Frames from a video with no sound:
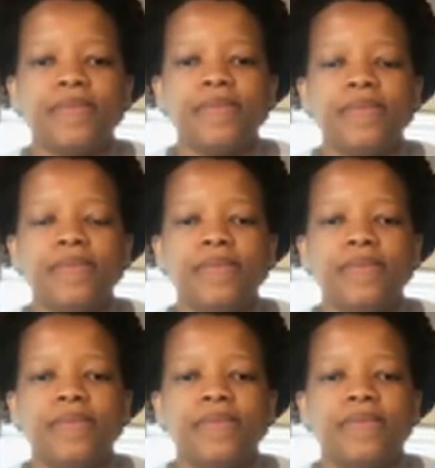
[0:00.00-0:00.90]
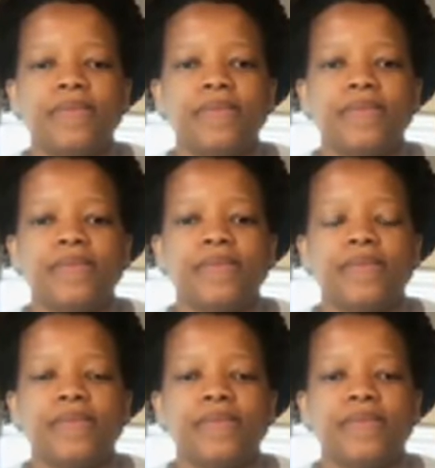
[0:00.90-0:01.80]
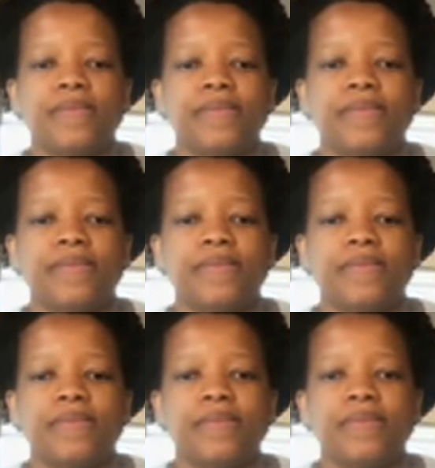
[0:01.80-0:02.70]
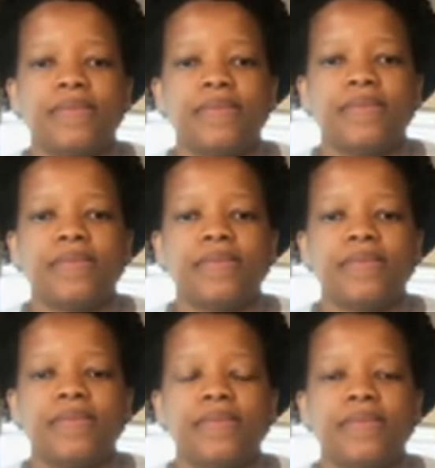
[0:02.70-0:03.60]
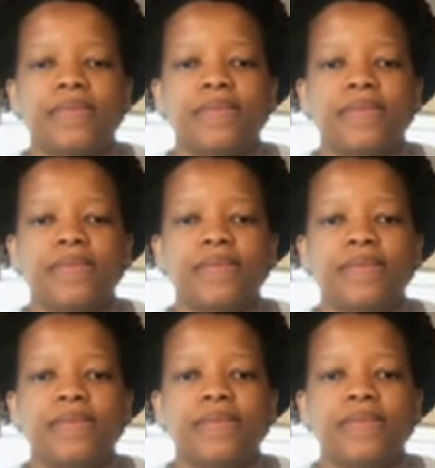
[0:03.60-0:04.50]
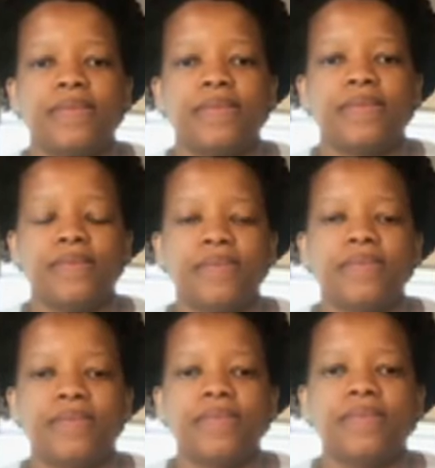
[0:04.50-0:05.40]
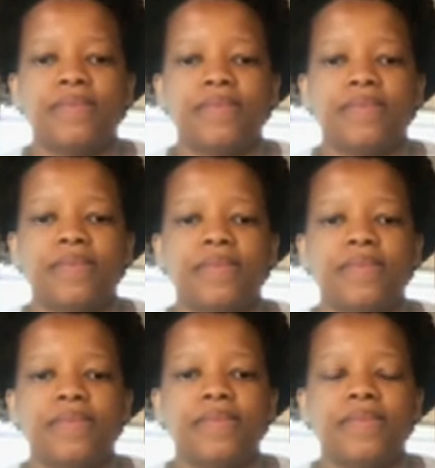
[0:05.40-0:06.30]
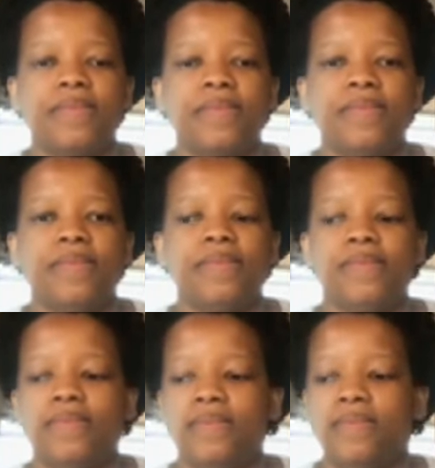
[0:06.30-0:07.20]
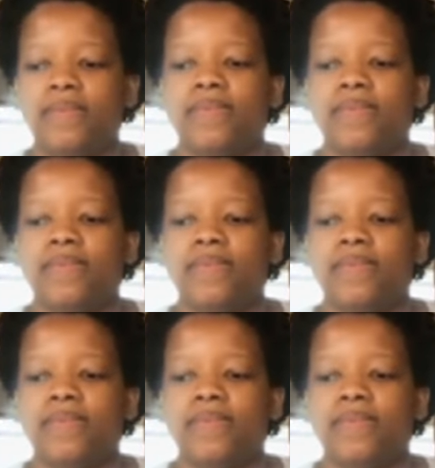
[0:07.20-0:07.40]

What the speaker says: No words are spoken by the person on screen.